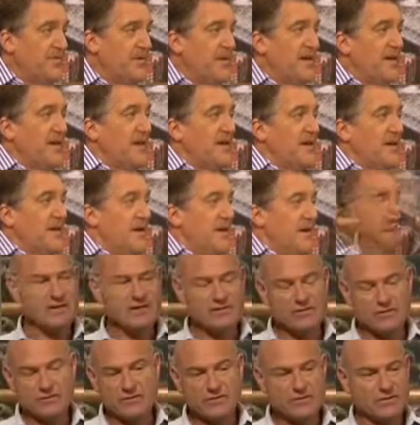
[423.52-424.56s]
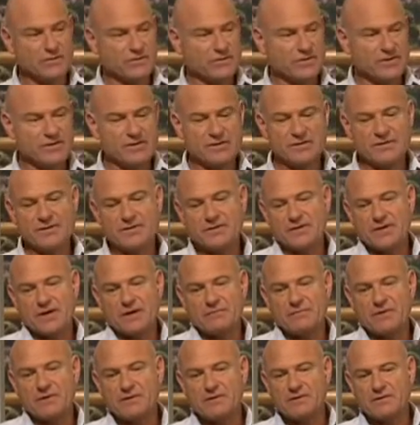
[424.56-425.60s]
Whoever started those stories is, I
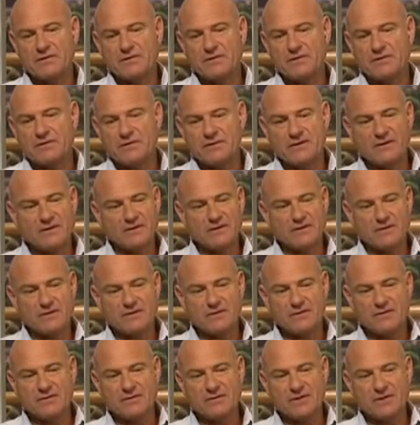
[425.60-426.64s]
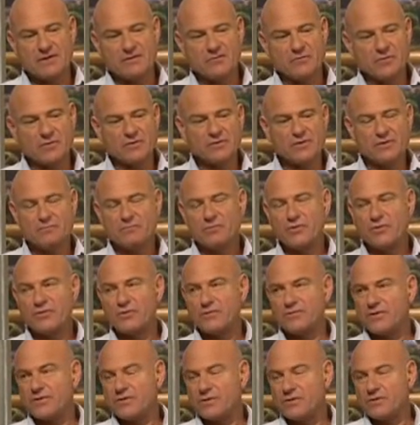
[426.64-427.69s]
mean, to
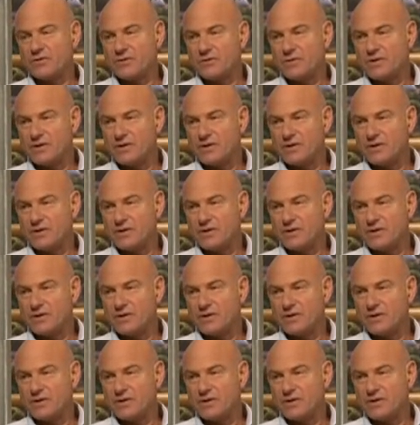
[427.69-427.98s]
prove to who?